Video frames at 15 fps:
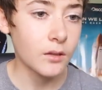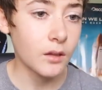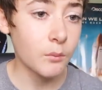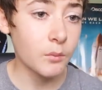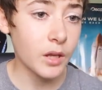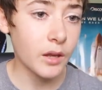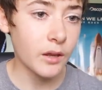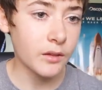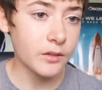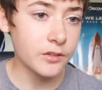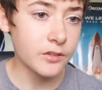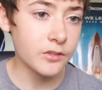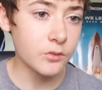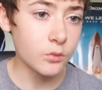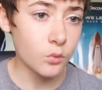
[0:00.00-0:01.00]
Damon
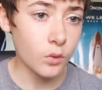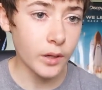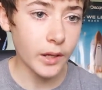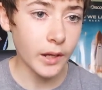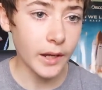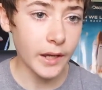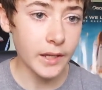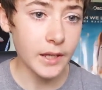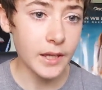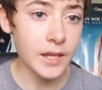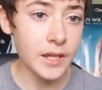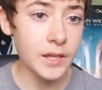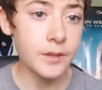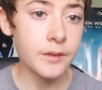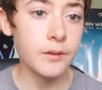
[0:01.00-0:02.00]
asks why I
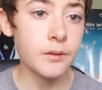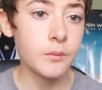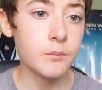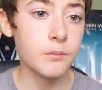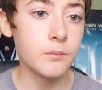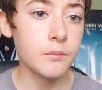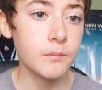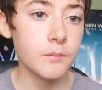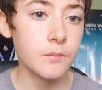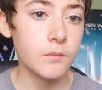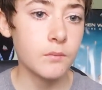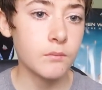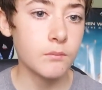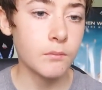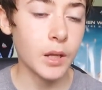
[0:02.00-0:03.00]
hid
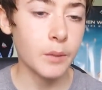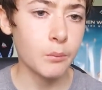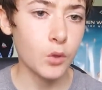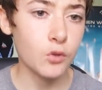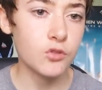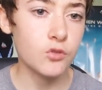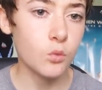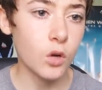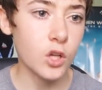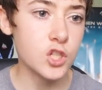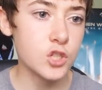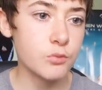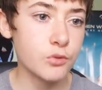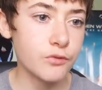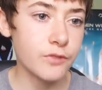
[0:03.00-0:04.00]
my most
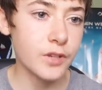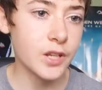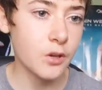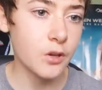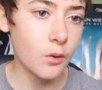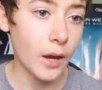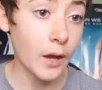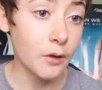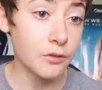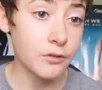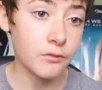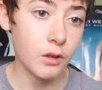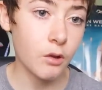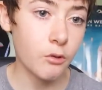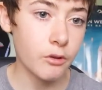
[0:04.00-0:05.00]
watchable video, how
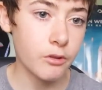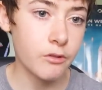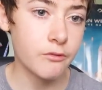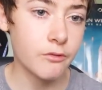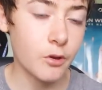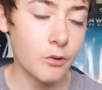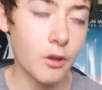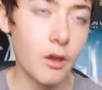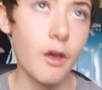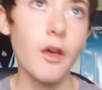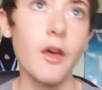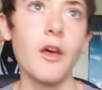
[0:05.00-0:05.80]
to vlog with your phone.